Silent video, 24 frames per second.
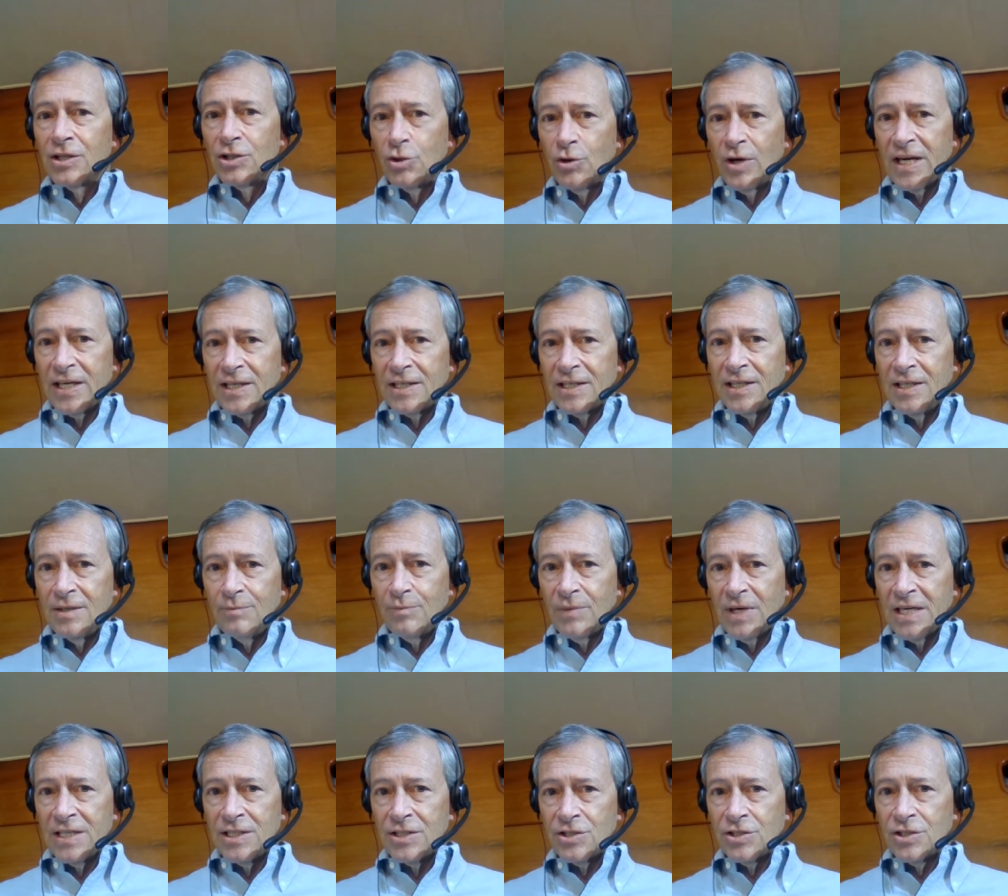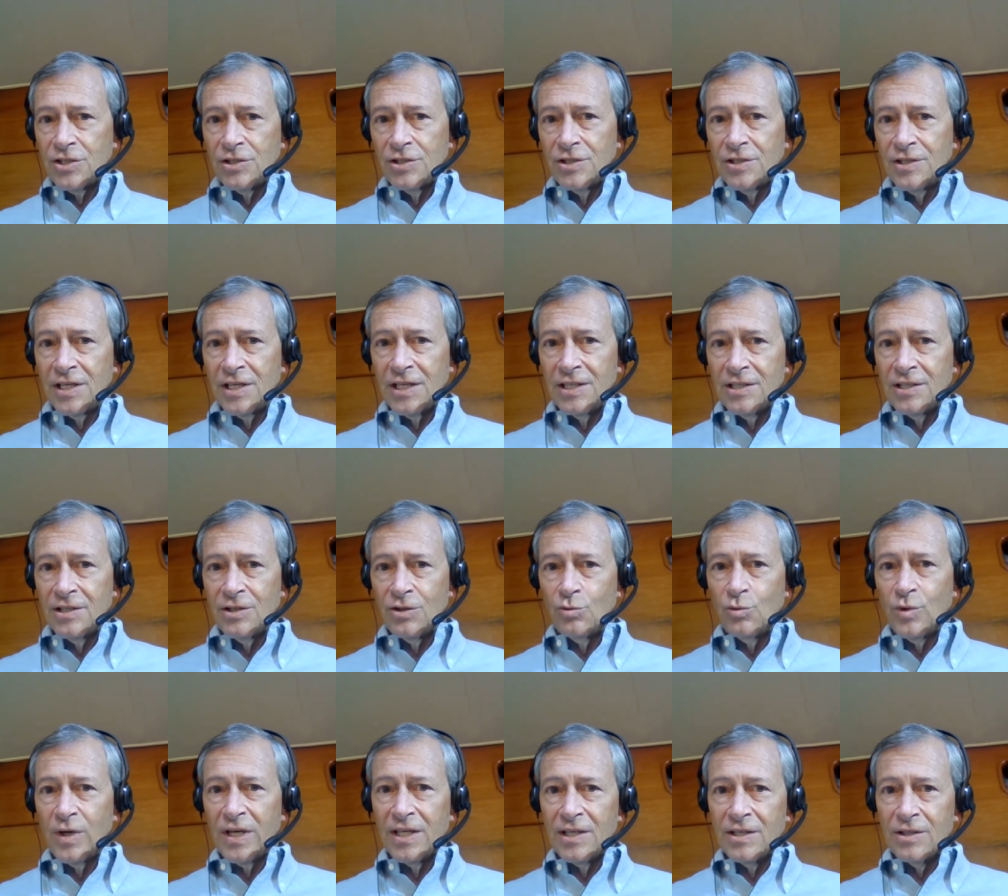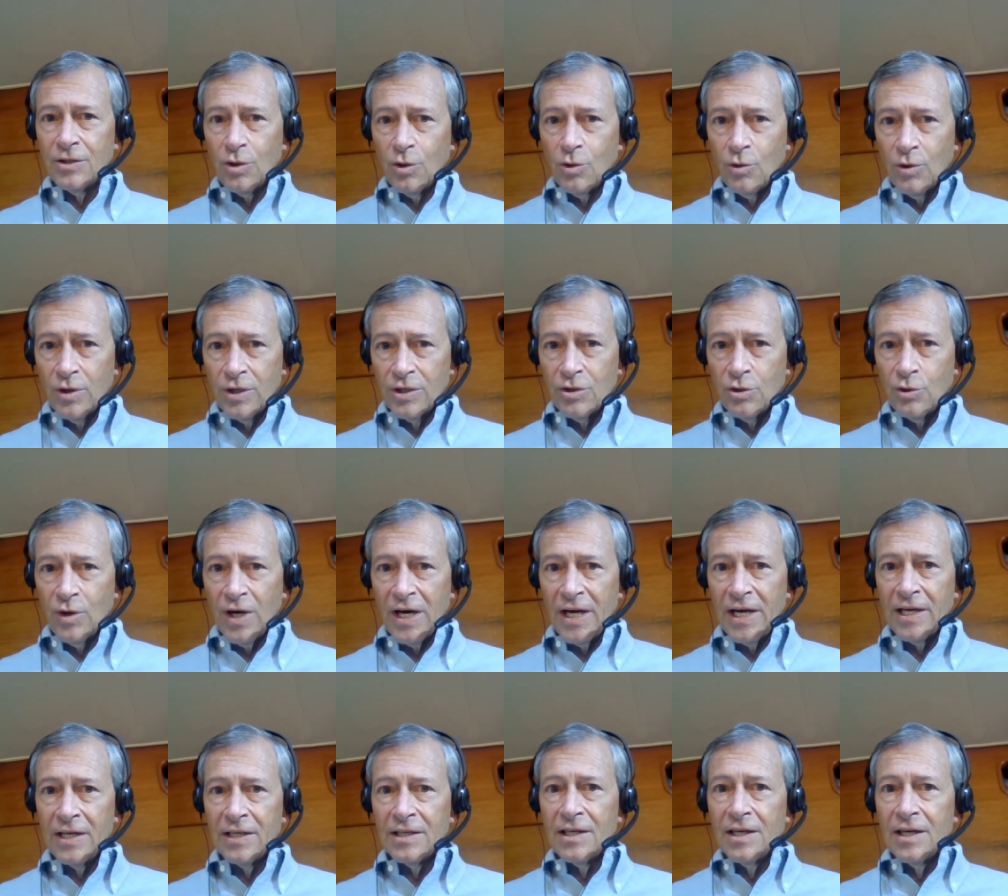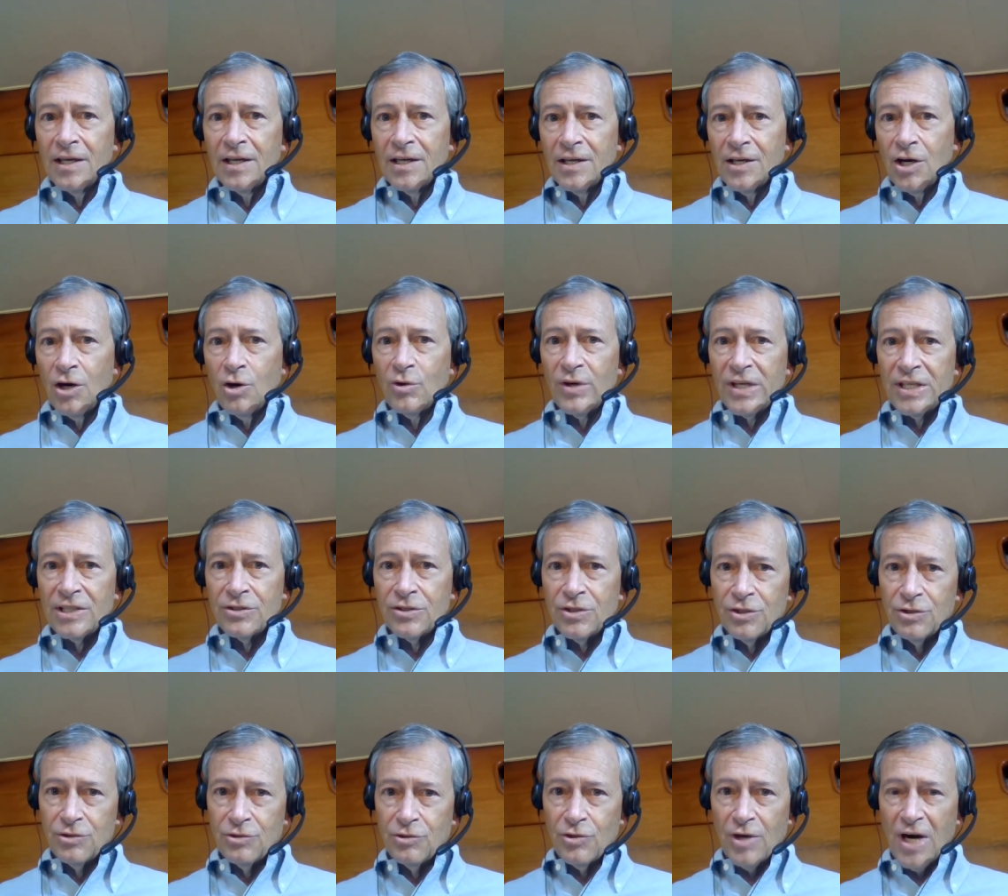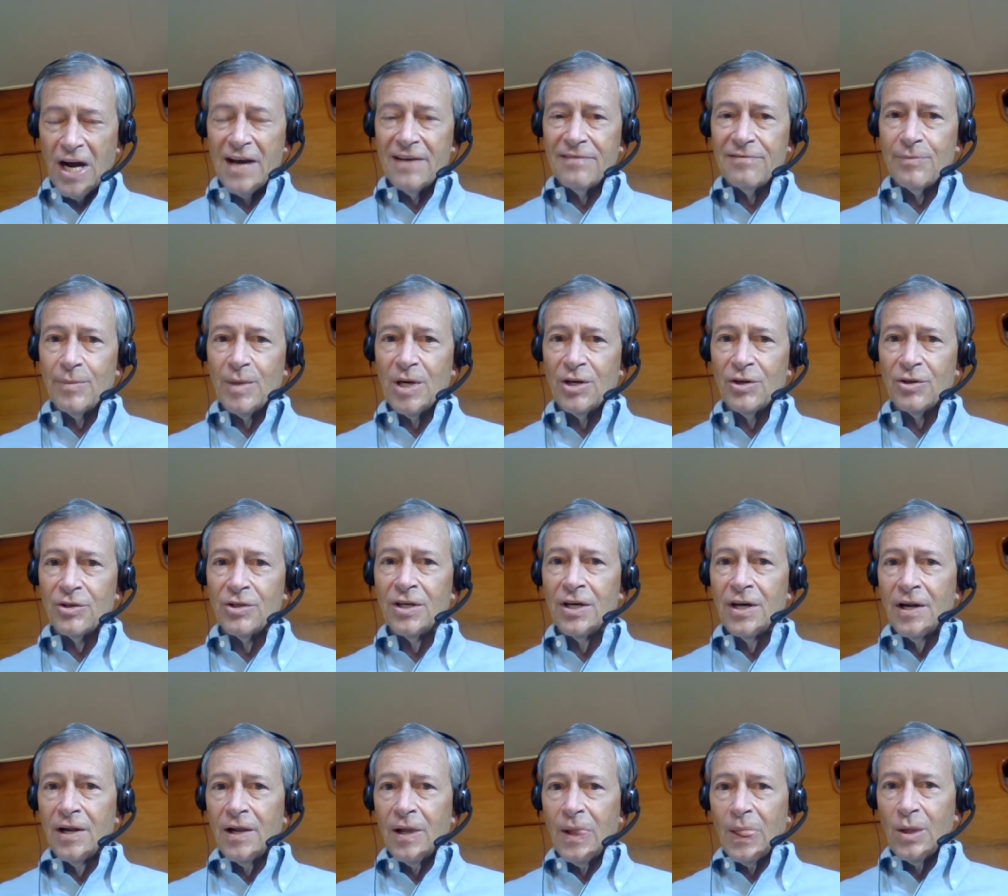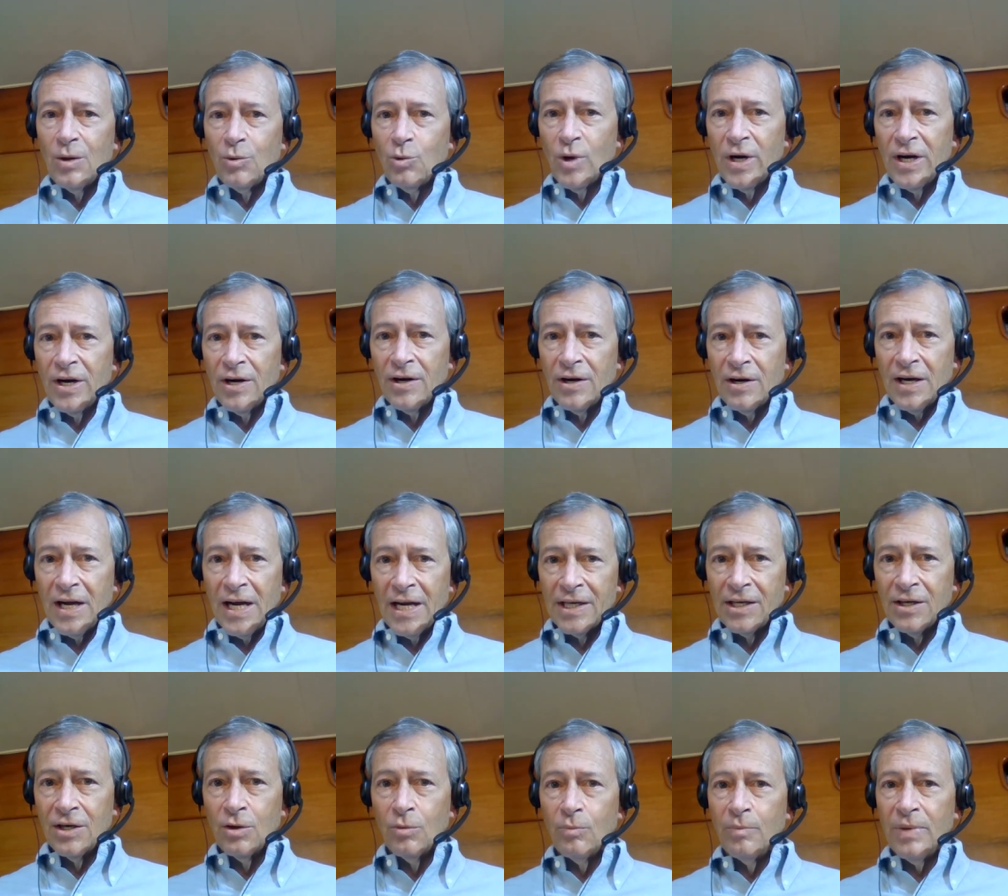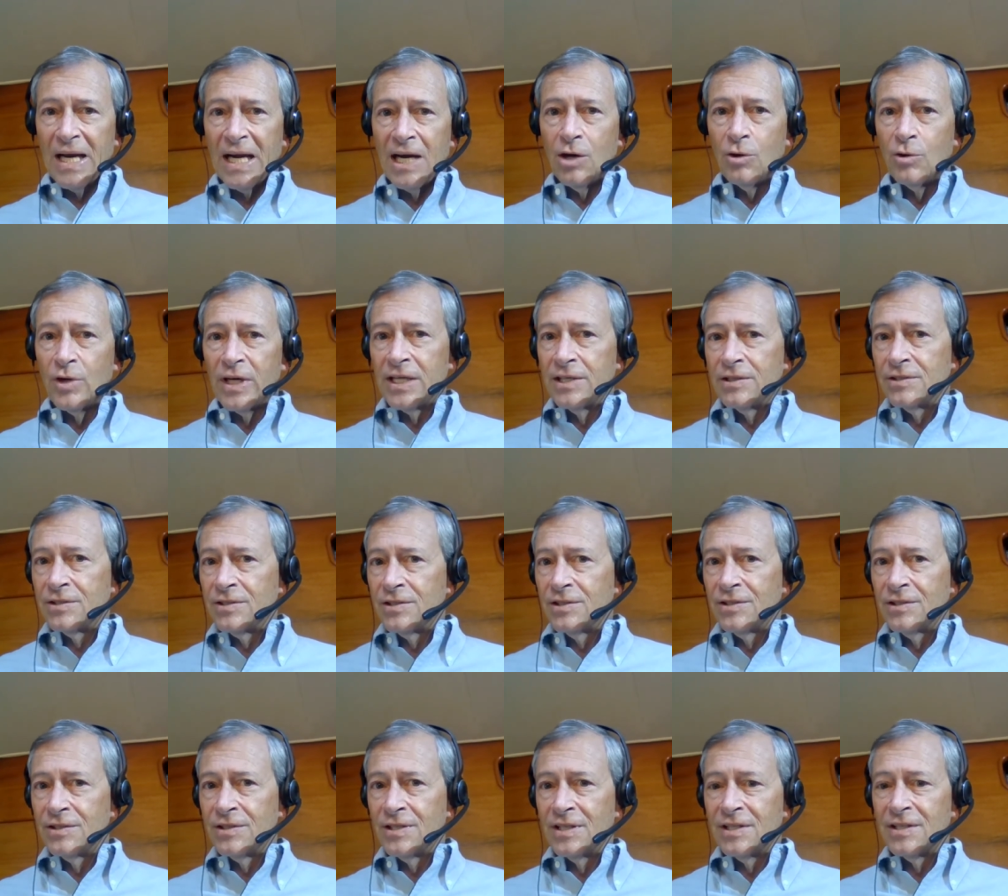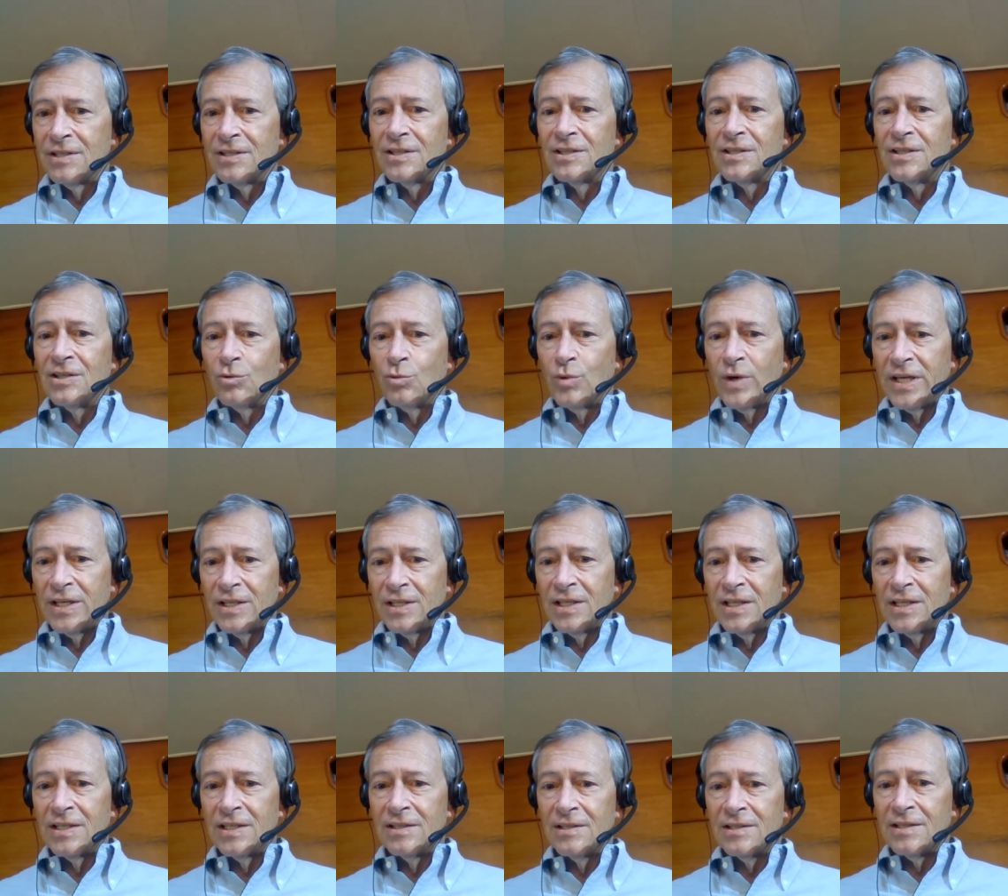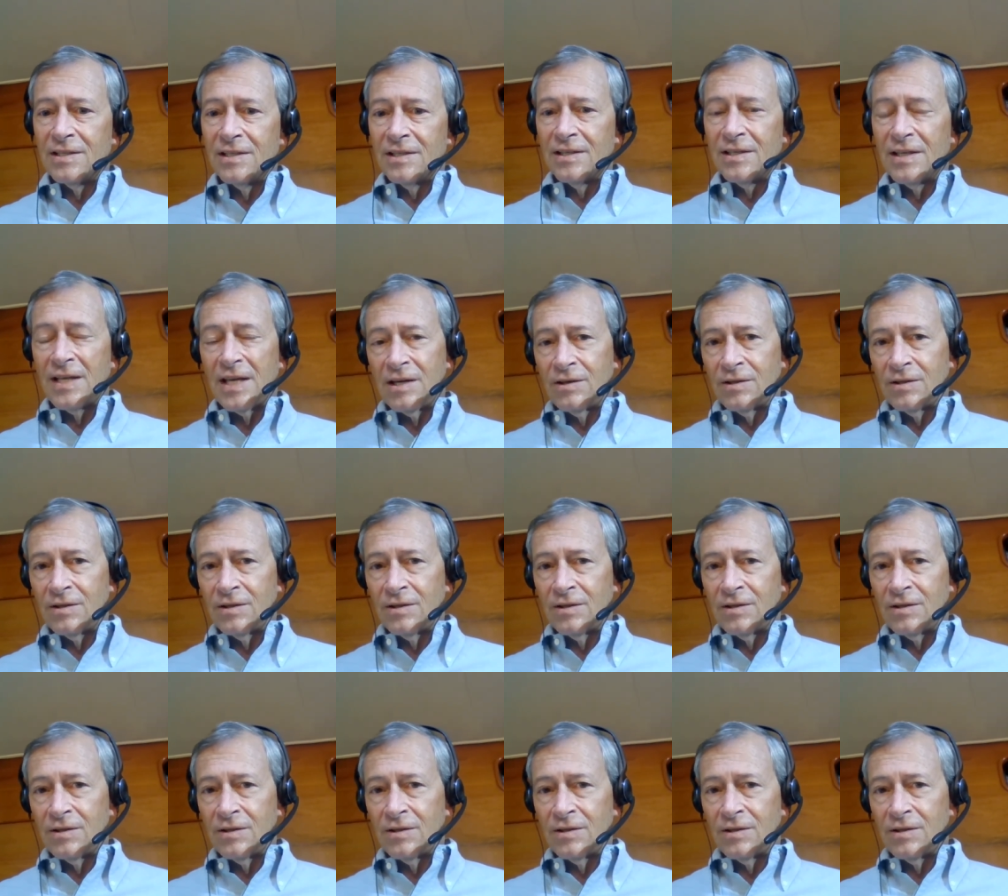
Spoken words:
do I keep my stern into the wind, or do I go into drive mode where I go bow into the wind and